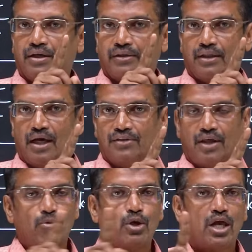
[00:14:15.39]
The
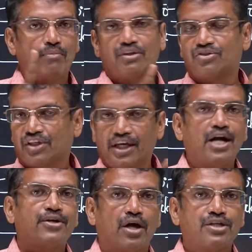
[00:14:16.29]
thermodynamics
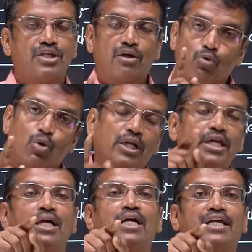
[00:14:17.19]
cannot answer
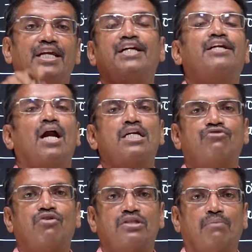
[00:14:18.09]
only heat
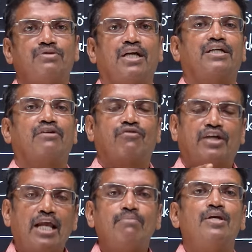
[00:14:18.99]
transfer subject
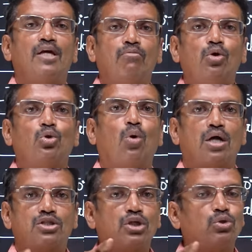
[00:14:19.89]
can be able to
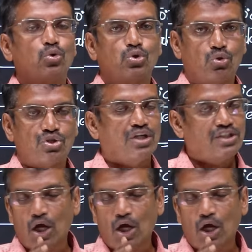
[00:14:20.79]
answer those questions.